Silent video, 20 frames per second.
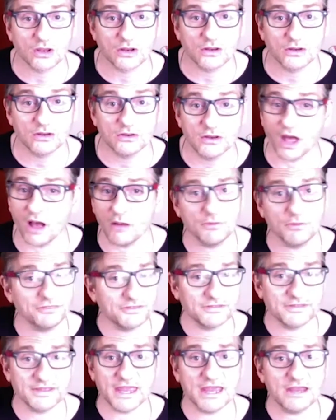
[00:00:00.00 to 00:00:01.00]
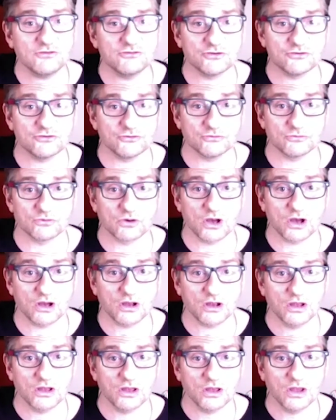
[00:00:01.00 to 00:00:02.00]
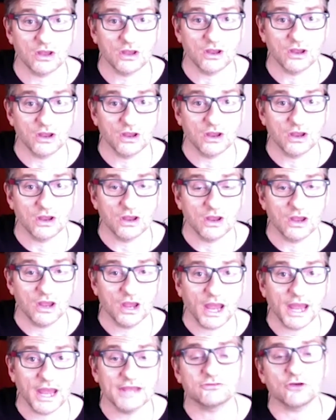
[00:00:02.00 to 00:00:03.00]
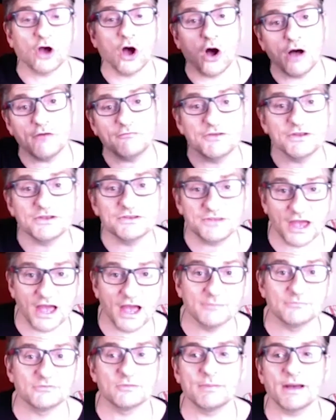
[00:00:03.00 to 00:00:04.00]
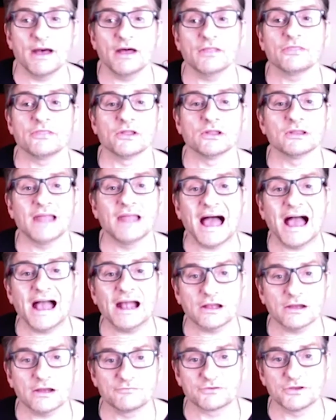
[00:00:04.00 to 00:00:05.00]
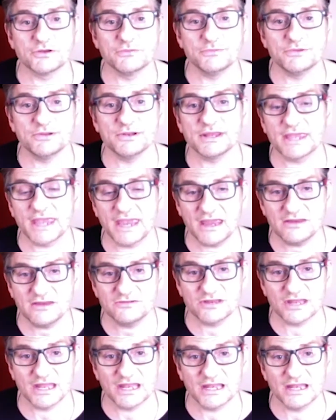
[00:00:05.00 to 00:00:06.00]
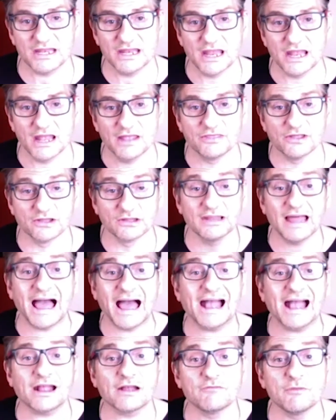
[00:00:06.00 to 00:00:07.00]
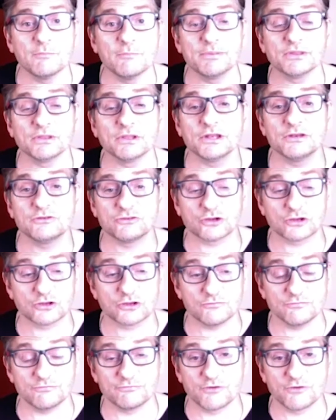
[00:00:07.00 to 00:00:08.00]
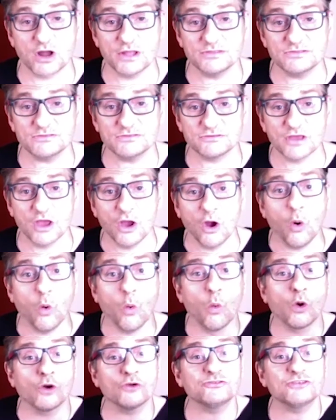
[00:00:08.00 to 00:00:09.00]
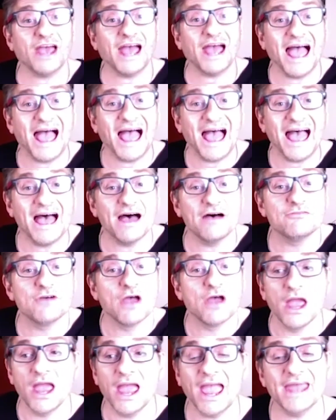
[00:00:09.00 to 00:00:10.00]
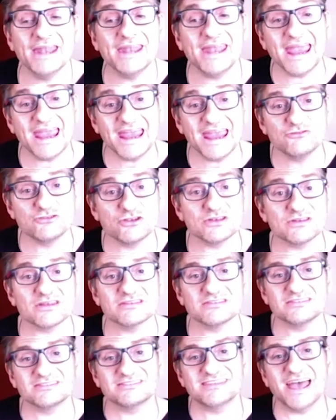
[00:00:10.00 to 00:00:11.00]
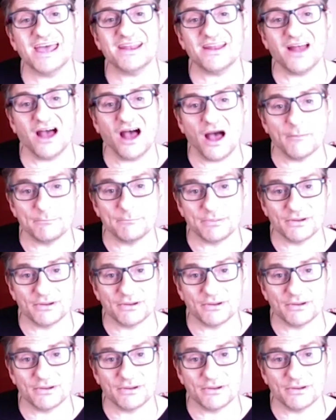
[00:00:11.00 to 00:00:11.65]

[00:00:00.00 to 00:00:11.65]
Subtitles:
Not what did the agent do wrong. It's oftentimes about the lack of communication, the lack of ability to confront or to have an agent set up